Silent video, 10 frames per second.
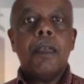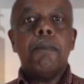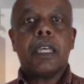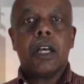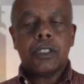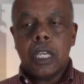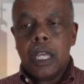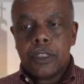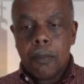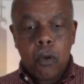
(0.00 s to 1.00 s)

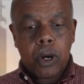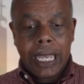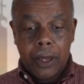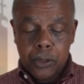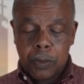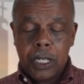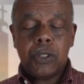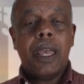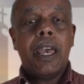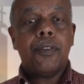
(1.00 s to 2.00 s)
because the more counter
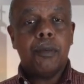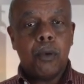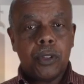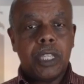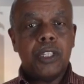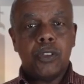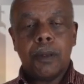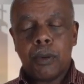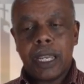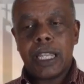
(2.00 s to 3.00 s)
space you have, the more things you
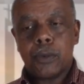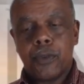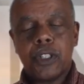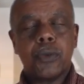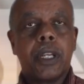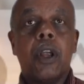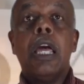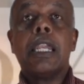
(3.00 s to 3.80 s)
can bring out of the refrigerator.